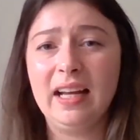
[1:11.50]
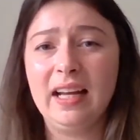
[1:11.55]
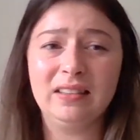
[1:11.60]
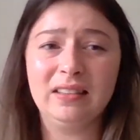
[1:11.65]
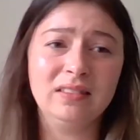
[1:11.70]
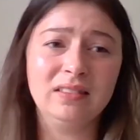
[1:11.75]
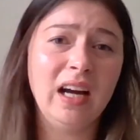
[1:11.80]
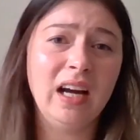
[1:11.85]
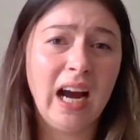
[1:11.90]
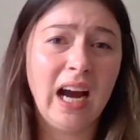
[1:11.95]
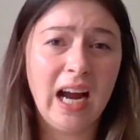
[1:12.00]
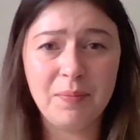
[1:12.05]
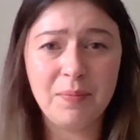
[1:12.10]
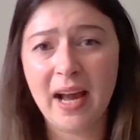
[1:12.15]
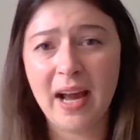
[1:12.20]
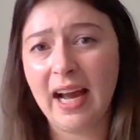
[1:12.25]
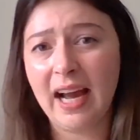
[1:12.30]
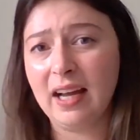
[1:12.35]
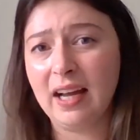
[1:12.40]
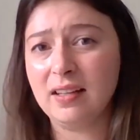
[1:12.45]
and
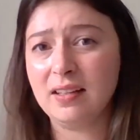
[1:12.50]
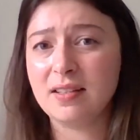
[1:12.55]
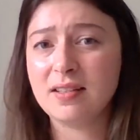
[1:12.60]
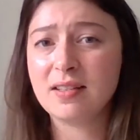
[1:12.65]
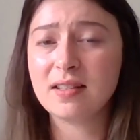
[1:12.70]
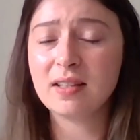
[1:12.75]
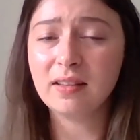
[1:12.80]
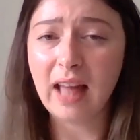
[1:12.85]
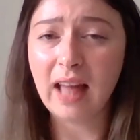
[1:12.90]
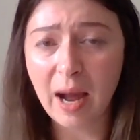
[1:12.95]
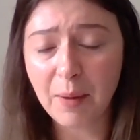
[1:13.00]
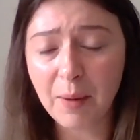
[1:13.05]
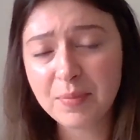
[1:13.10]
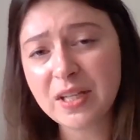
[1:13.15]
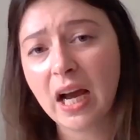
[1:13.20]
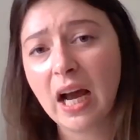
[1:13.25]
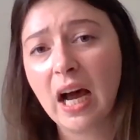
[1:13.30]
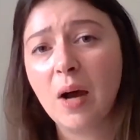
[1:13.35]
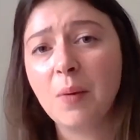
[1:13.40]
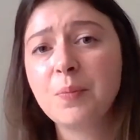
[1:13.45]
iPads,
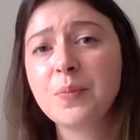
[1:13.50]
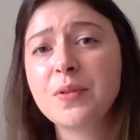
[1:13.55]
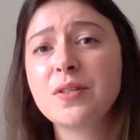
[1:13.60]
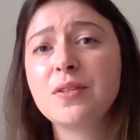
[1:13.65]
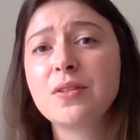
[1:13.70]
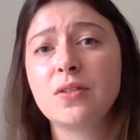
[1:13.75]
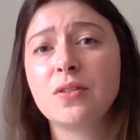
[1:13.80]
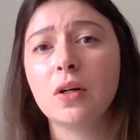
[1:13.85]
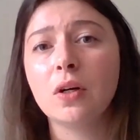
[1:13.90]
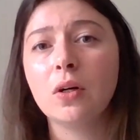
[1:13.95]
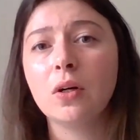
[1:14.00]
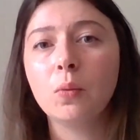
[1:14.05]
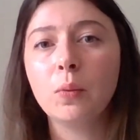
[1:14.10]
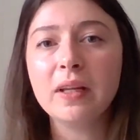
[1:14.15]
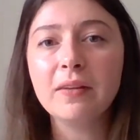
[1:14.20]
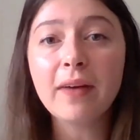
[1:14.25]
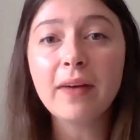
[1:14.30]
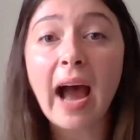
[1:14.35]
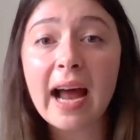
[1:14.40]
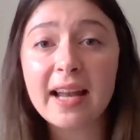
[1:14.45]
laptops. So
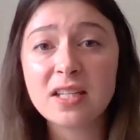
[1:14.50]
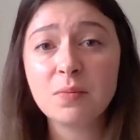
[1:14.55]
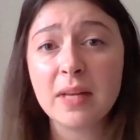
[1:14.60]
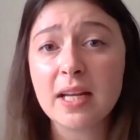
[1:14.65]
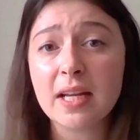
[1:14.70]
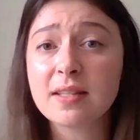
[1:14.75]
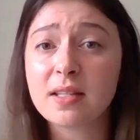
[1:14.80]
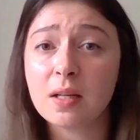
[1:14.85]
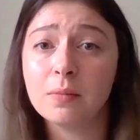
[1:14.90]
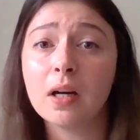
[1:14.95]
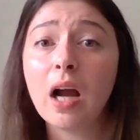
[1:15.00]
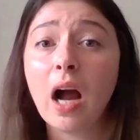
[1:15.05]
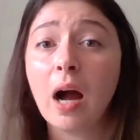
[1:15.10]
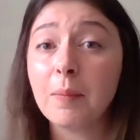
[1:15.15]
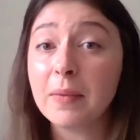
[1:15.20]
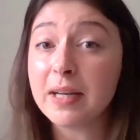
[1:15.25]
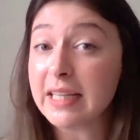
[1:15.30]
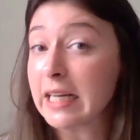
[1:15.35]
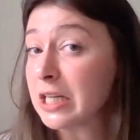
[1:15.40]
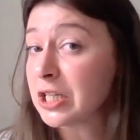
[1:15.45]
we've had to make some
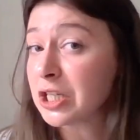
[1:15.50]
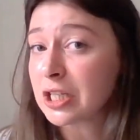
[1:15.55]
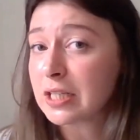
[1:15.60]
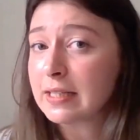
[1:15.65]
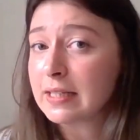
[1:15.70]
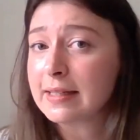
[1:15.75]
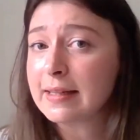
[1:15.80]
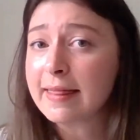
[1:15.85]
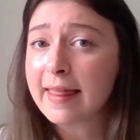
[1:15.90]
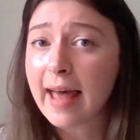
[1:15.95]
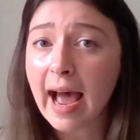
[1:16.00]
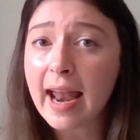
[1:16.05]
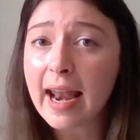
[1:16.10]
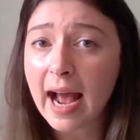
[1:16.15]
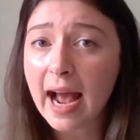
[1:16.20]
accommodations in that